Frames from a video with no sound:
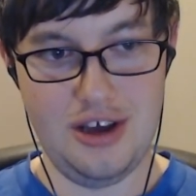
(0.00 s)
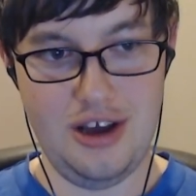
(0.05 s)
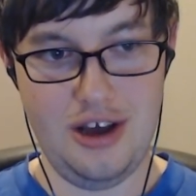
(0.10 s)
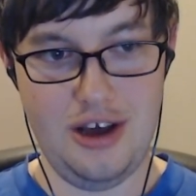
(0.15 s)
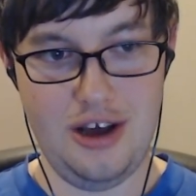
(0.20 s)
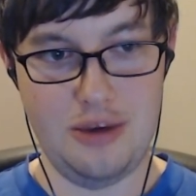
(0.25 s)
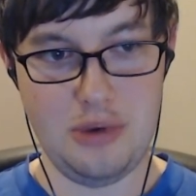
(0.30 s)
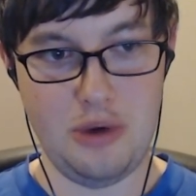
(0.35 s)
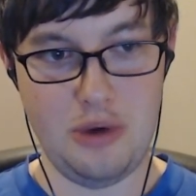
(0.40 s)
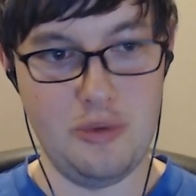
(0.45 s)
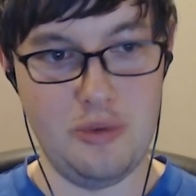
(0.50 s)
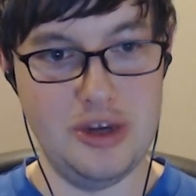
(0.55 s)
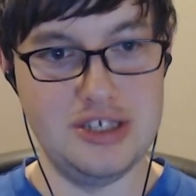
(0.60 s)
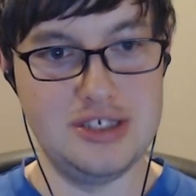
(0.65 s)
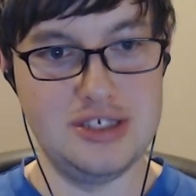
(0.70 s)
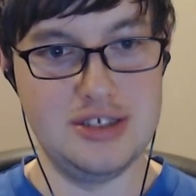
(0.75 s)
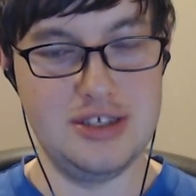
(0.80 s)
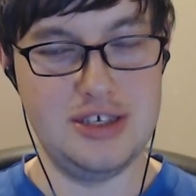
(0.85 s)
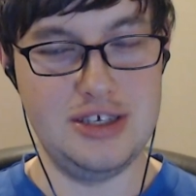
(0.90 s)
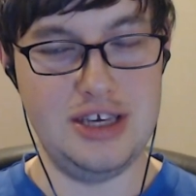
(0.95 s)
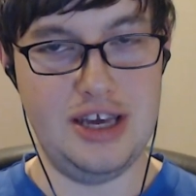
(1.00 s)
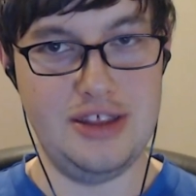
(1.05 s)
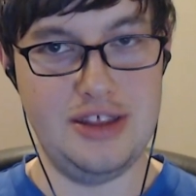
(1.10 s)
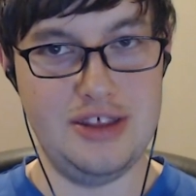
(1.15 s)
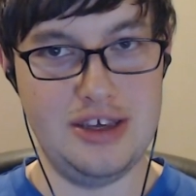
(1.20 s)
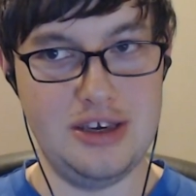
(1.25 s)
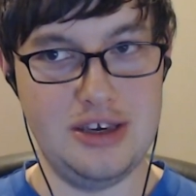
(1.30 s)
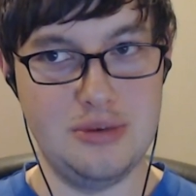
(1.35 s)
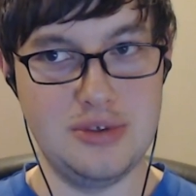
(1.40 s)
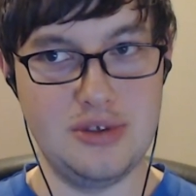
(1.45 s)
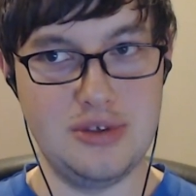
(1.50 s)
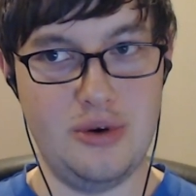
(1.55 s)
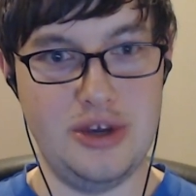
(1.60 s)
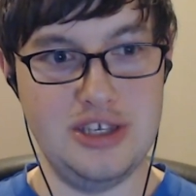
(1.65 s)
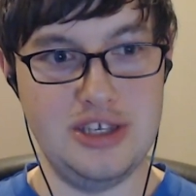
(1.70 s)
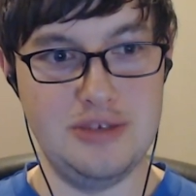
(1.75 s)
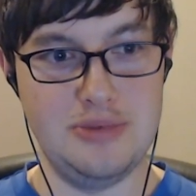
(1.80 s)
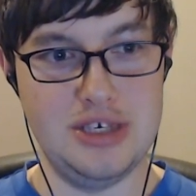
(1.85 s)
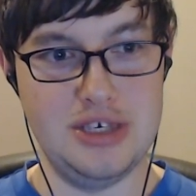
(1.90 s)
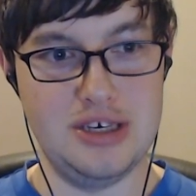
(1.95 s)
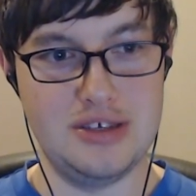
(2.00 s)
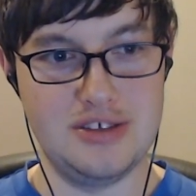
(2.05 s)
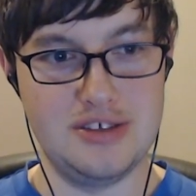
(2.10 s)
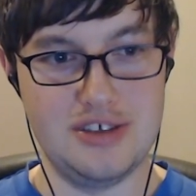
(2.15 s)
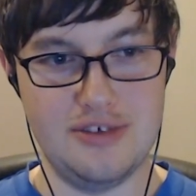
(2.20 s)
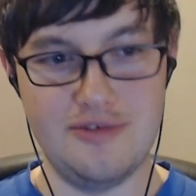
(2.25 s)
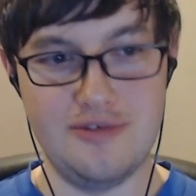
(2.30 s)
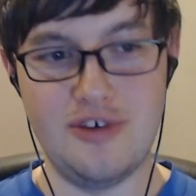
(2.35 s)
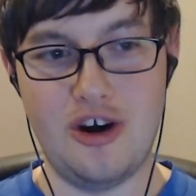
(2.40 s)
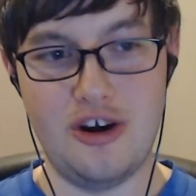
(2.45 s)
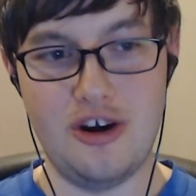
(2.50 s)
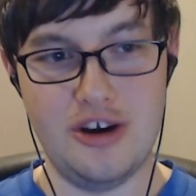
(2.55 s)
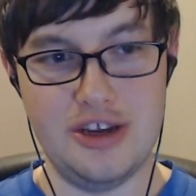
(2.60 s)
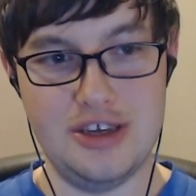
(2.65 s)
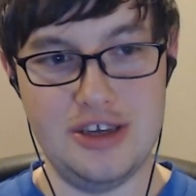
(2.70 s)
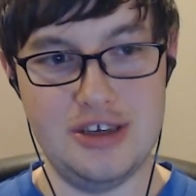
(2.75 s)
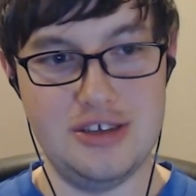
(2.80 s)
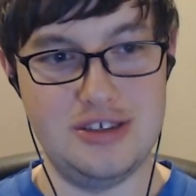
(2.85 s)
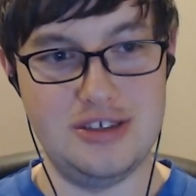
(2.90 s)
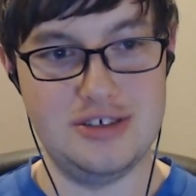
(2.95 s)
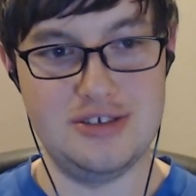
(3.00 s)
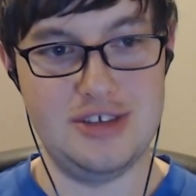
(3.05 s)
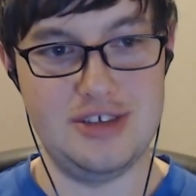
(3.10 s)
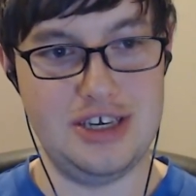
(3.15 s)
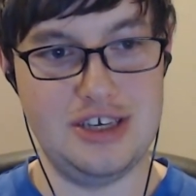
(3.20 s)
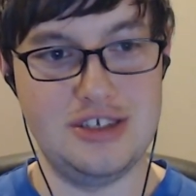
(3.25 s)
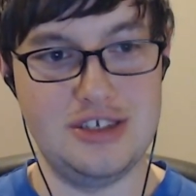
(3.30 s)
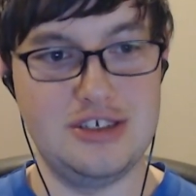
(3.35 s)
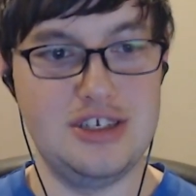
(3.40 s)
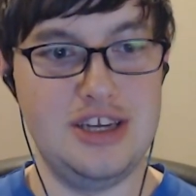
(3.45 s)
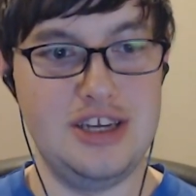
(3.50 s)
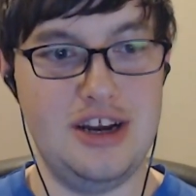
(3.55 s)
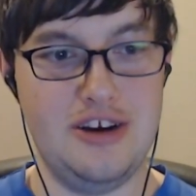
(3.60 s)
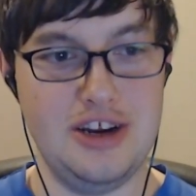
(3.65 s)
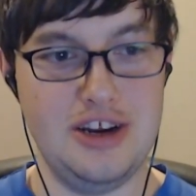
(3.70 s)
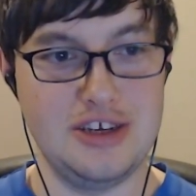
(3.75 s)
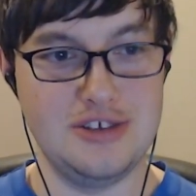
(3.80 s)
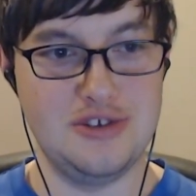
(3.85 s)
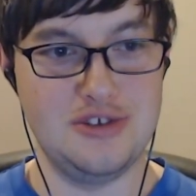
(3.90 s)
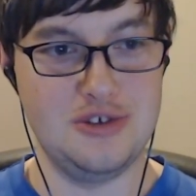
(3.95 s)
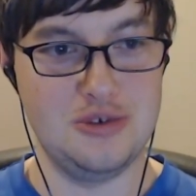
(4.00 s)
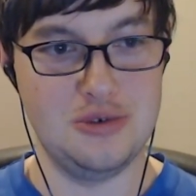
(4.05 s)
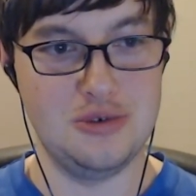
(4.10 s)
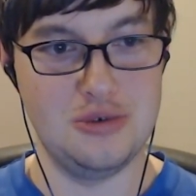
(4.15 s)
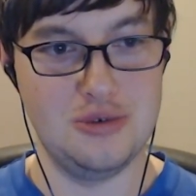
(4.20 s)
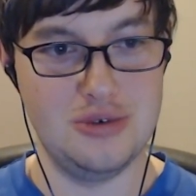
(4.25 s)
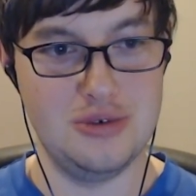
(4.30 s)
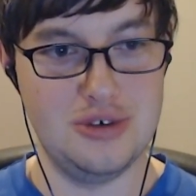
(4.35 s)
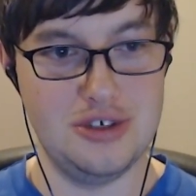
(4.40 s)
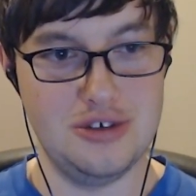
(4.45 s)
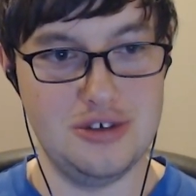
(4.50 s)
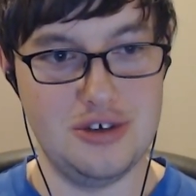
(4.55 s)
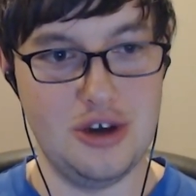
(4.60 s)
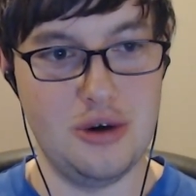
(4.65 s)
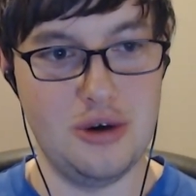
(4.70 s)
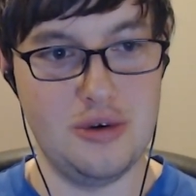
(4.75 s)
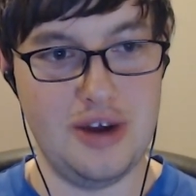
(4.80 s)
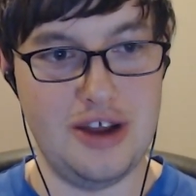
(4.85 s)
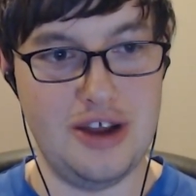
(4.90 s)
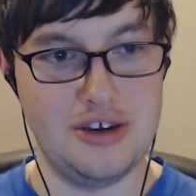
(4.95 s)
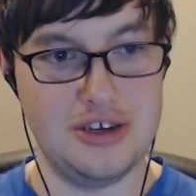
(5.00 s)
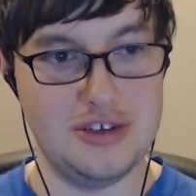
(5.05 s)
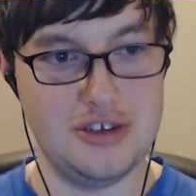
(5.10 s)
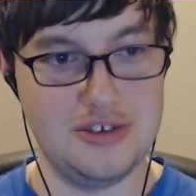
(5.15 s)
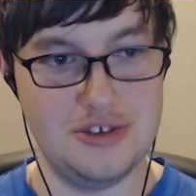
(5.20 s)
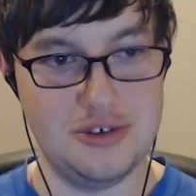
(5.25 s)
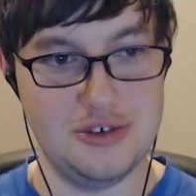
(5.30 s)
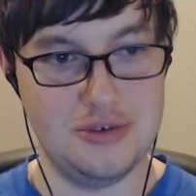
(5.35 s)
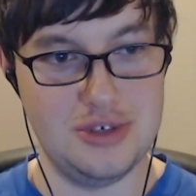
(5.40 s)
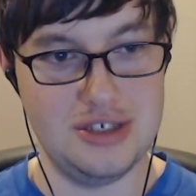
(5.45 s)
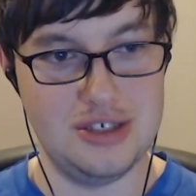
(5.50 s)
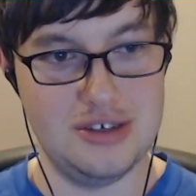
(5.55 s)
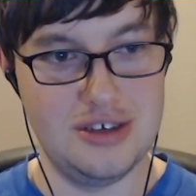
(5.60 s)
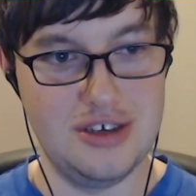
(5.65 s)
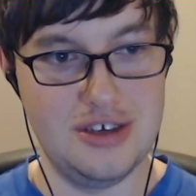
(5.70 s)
Originally, I think it was going to be a safari, just like a generic zoo. You go around in a zoo and